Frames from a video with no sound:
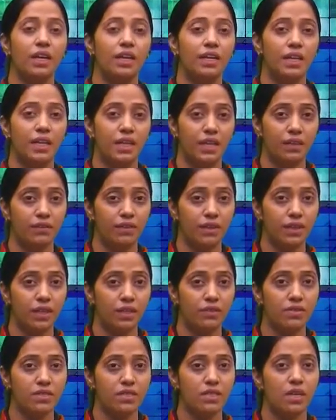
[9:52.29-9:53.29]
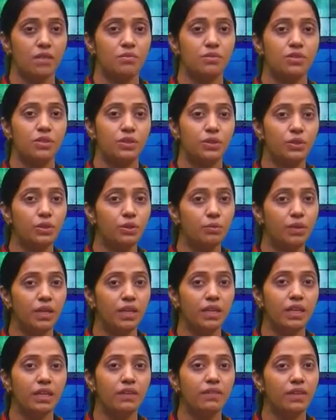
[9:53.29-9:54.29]
Derivatives term should to be
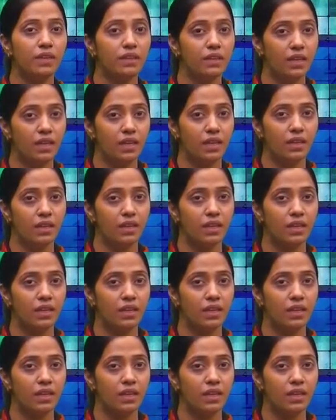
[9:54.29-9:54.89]
given there.